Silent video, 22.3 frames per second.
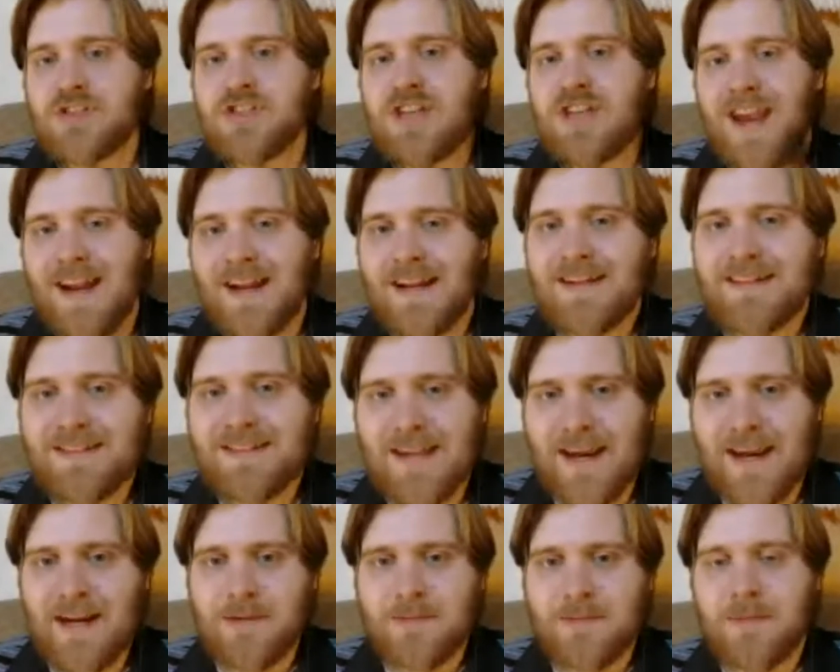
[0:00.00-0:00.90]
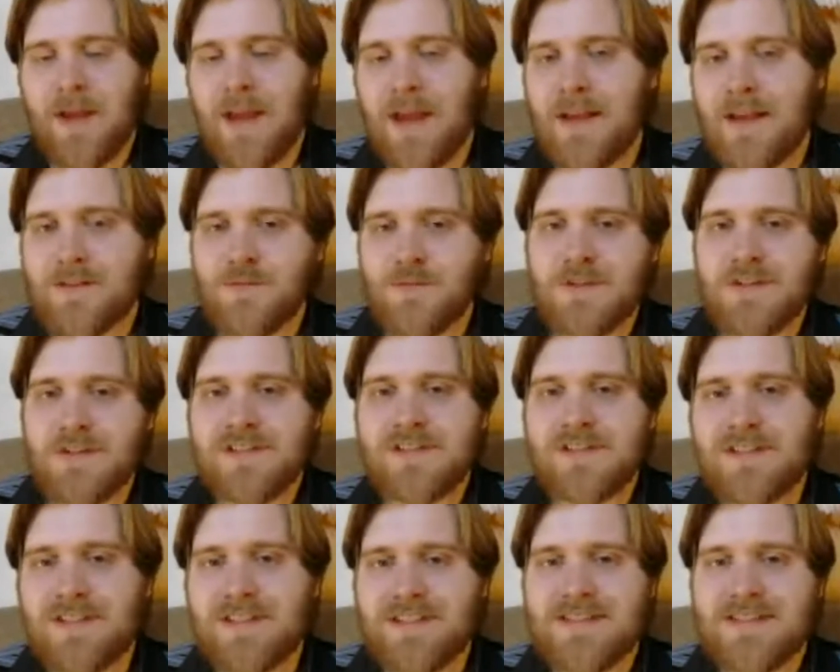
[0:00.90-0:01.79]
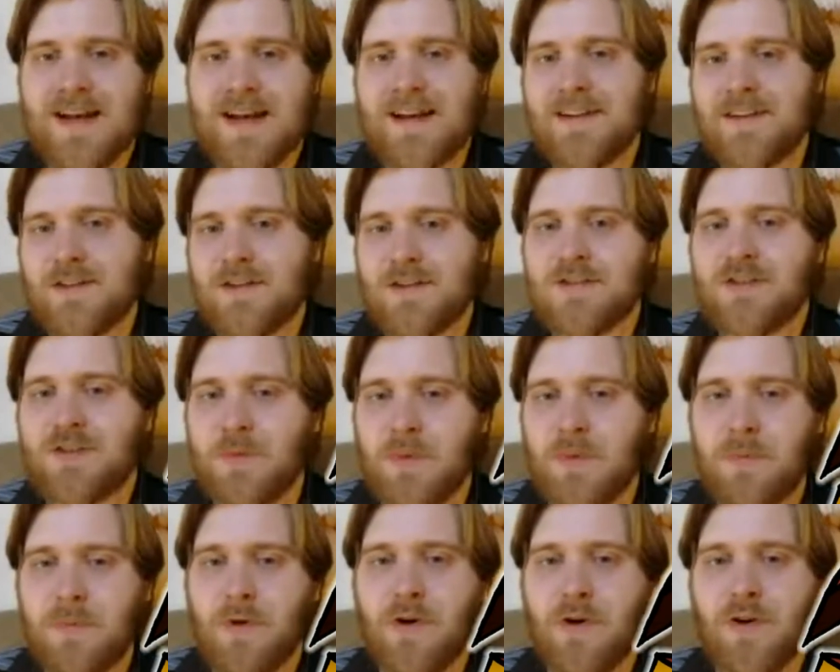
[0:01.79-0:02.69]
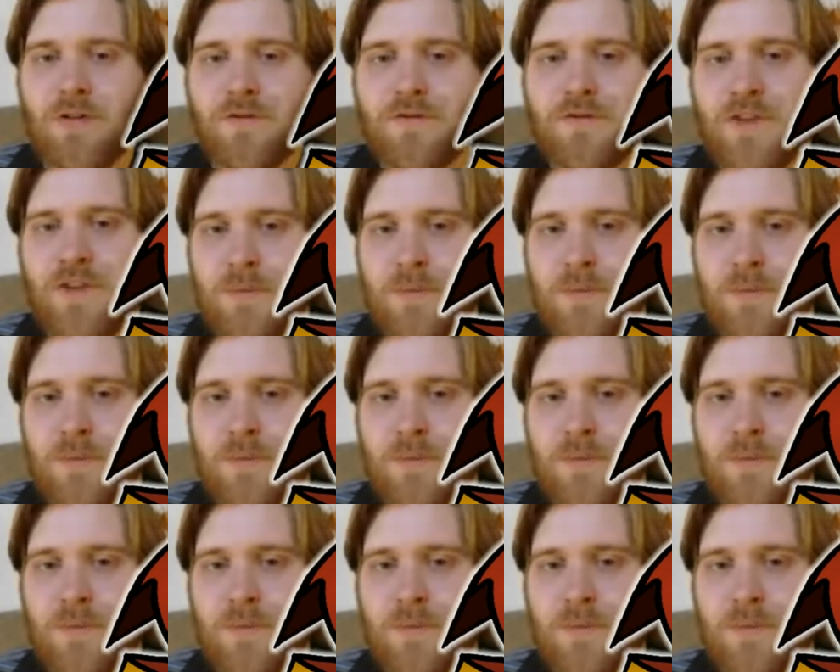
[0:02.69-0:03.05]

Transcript: Channing Tatum has recently signed on to be part of the